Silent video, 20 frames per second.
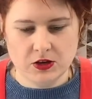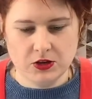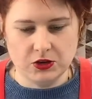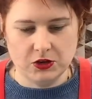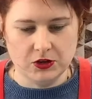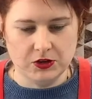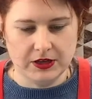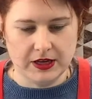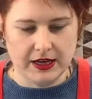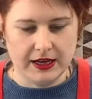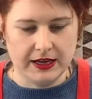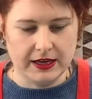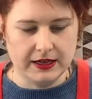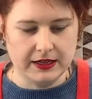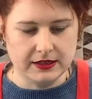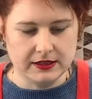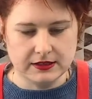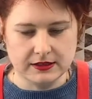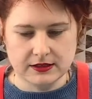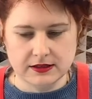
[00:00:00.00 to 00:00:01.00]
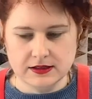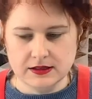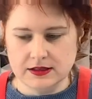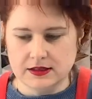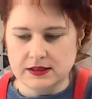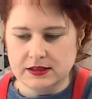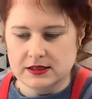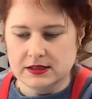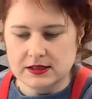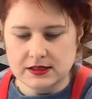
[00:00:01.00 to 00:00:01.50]
You need
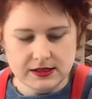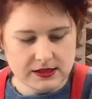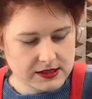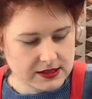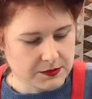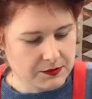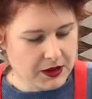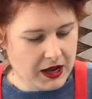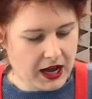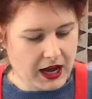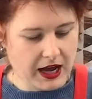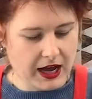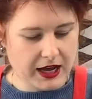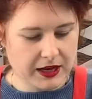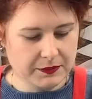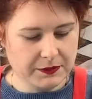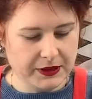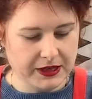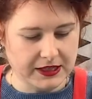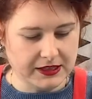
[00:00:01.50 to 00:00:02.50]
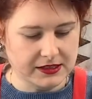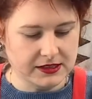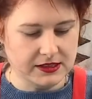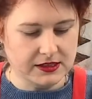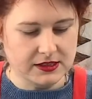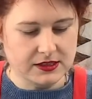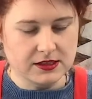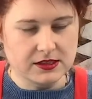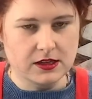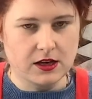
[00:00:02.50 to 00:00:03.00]
some hard
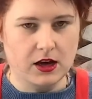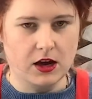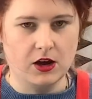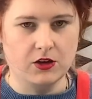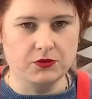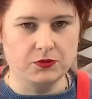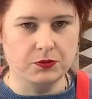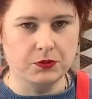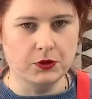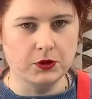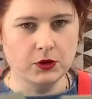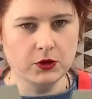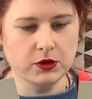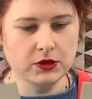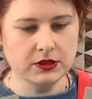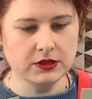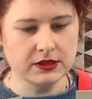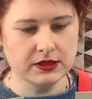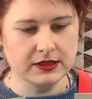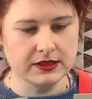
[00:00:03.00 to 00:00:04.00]
pieces of board.